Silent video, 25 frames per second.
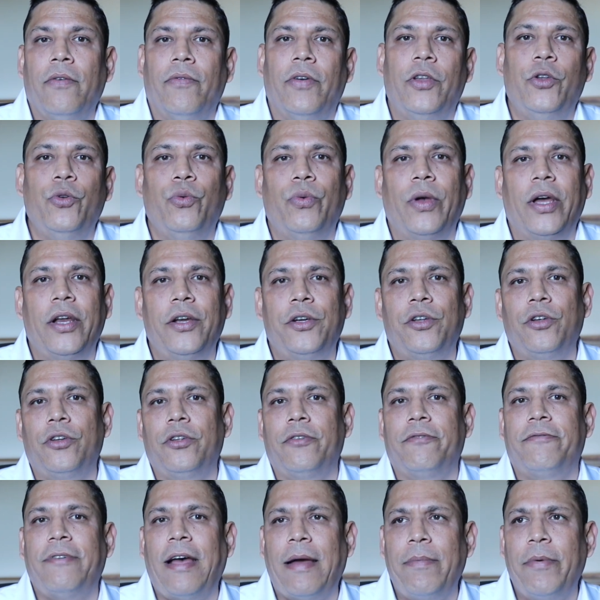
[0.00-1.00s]
when you wear it on
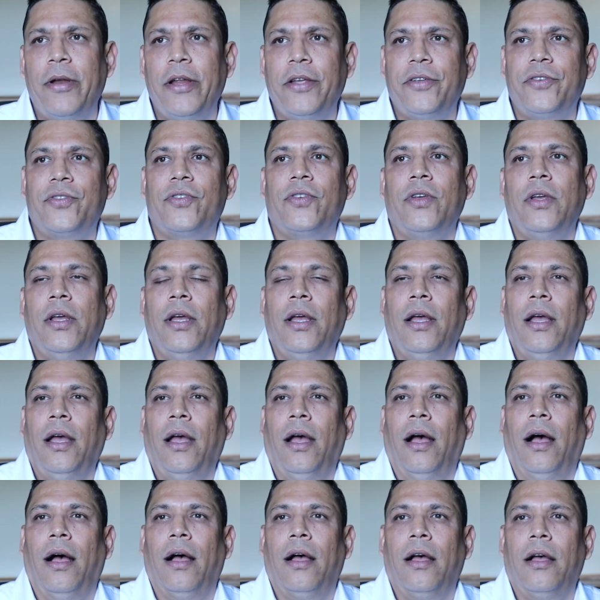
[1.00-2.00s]
your fabrics,
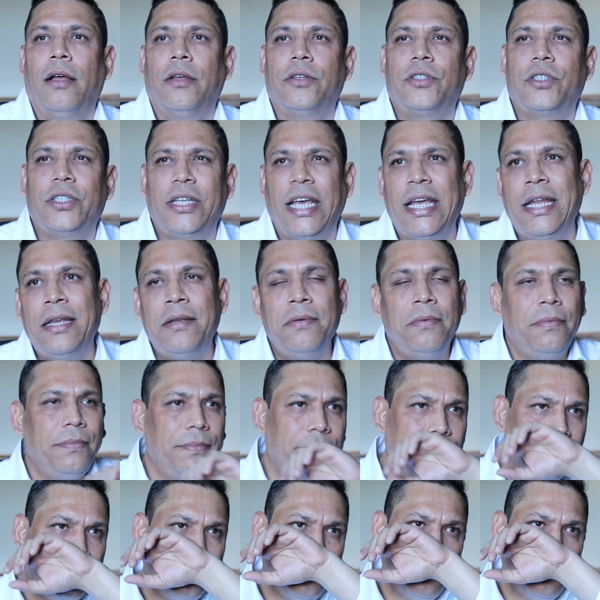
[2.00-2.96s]
uh, skin.